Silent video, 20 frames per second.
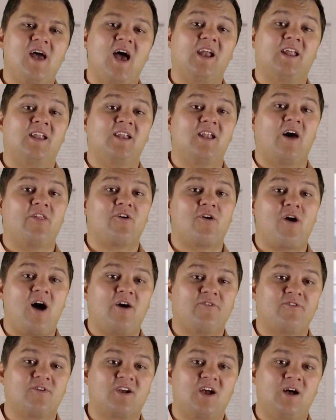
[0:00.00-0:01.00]
and another
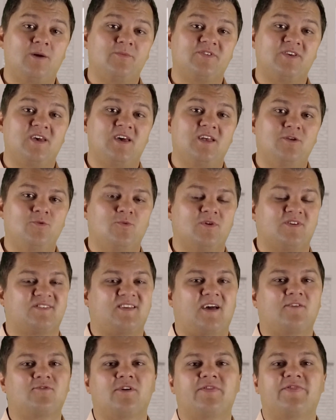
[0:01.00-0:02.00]
offer comes in with
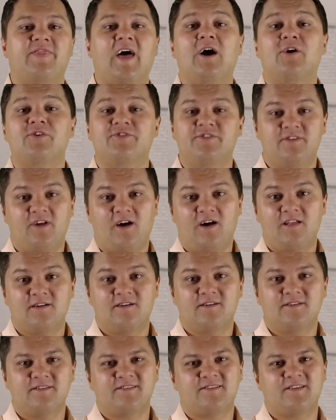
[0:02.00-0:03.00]
several
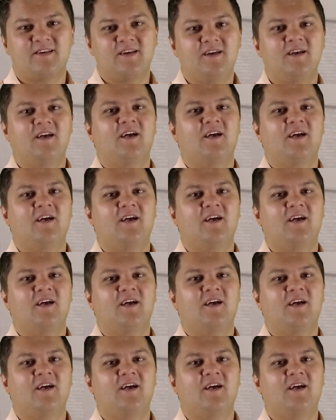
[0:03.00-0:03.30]
$1,000s,